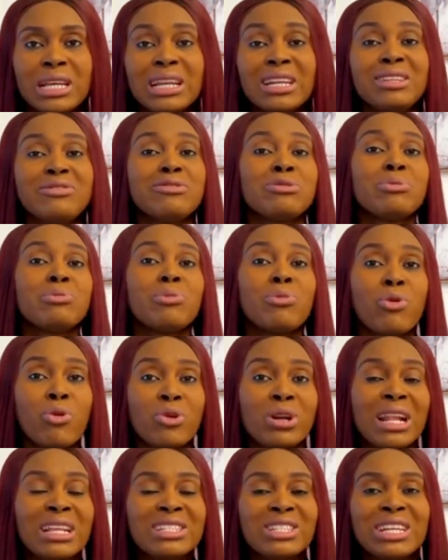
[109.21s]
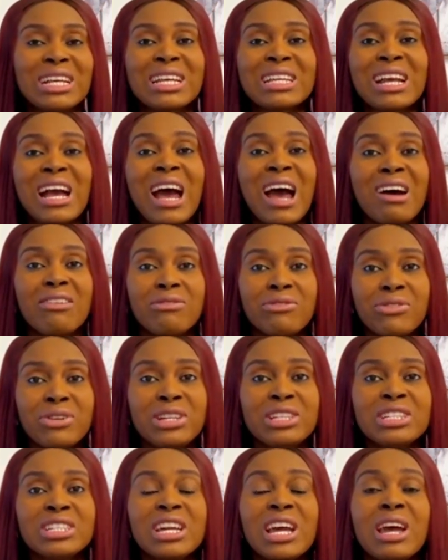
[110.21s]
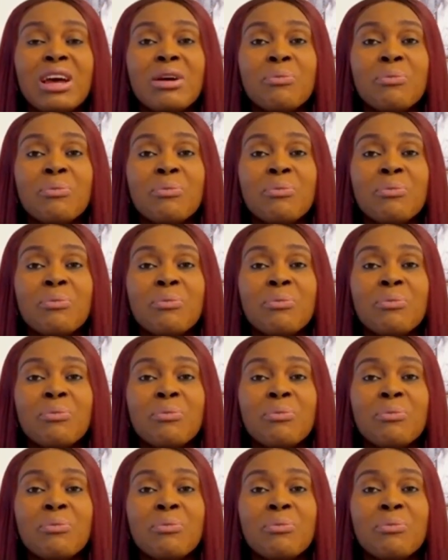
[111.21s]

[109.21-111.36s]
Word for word: and even more that's like the average